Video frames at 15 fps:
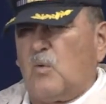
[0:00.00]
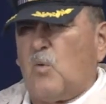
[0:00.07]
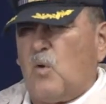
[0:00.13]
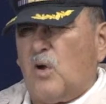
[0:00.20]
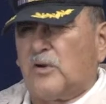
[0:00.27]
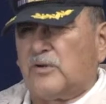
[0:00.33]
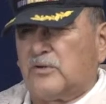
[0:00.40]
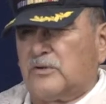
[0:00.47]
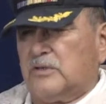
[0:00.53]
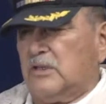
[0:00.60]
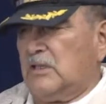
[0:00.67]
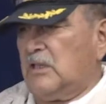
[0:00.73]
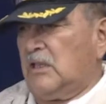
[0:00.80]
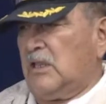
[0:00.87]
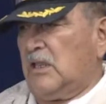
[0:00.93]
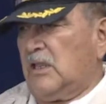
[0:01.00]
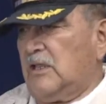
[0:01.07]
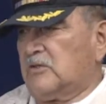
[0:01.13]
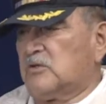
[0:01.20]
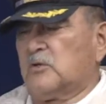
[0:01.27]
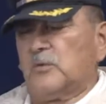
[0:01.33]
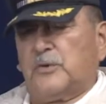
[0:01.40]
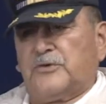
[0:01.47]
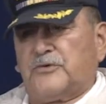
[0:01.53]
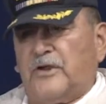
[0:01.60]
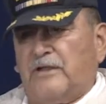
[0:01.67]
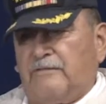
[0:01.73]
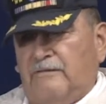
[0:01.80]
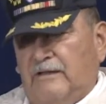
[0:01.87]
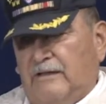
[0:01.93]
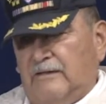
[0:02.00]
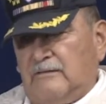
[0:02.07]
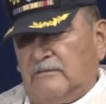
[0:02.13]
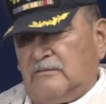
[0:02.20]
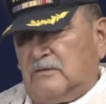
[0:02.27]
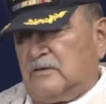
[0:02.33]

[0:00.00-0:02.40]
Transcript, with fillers: of water, and so we drank that.